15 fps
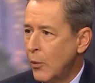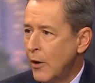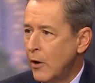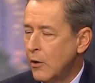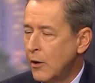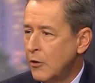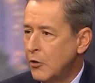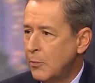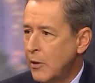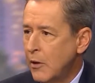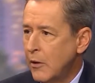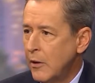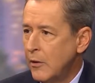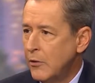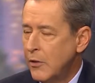We are
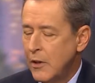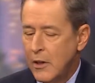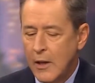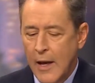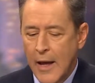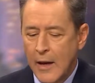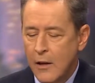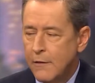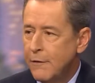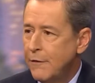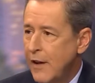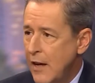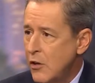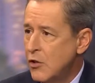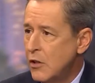experiencing an
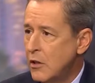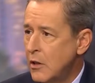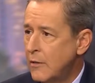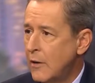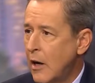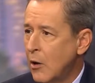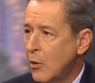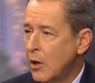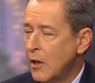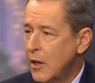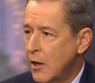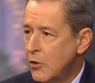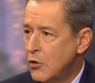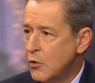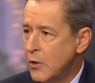invasion of our
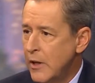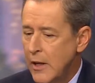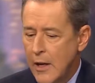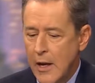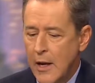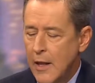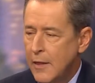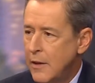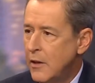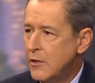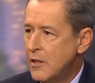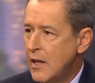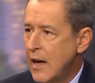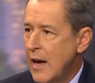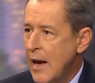country.
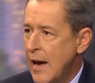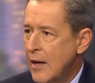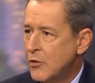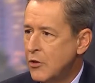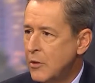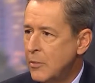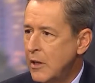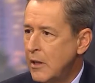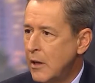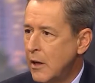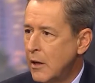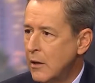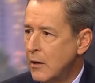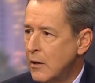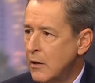This has to be
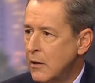done.